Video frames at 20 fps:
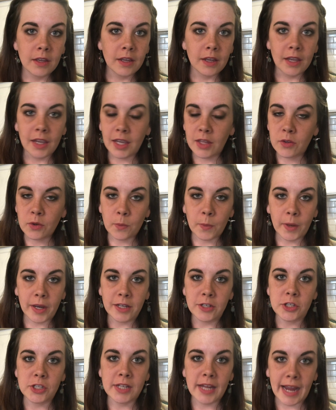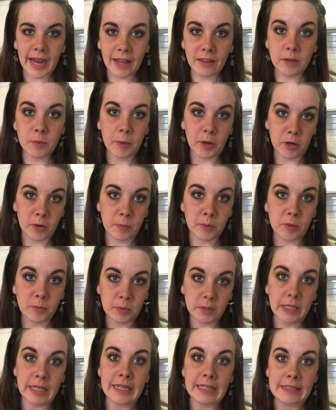Either way, just add the buttermilk,
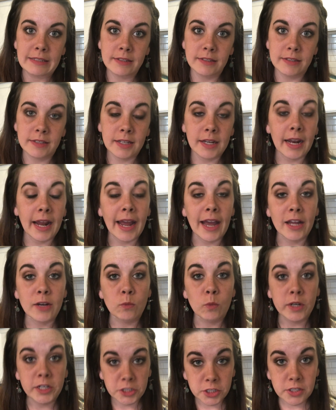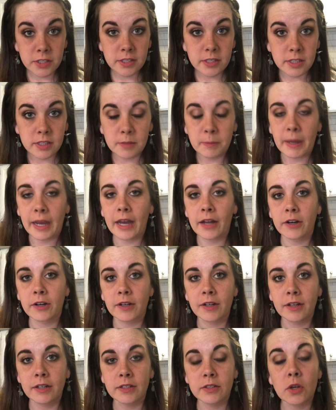please. It's gonna add richness to the batter.
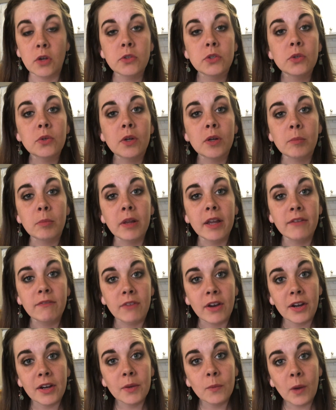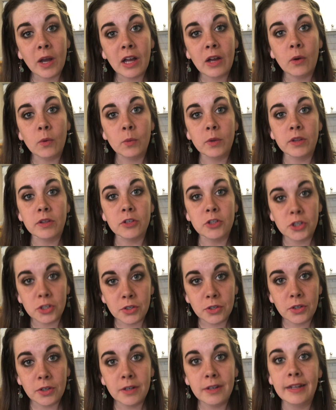It's also gonna play very well with the
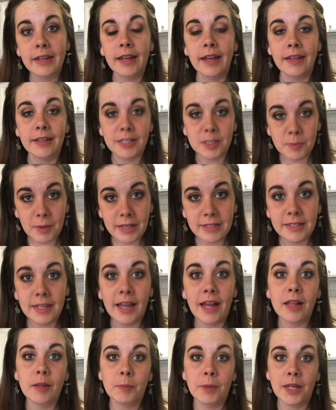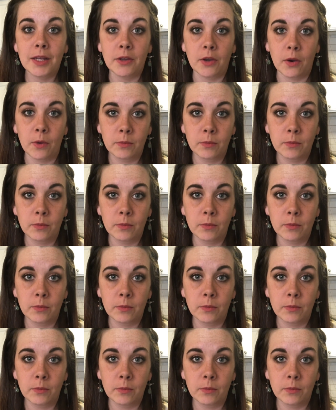sugar and the spicy jalapeno.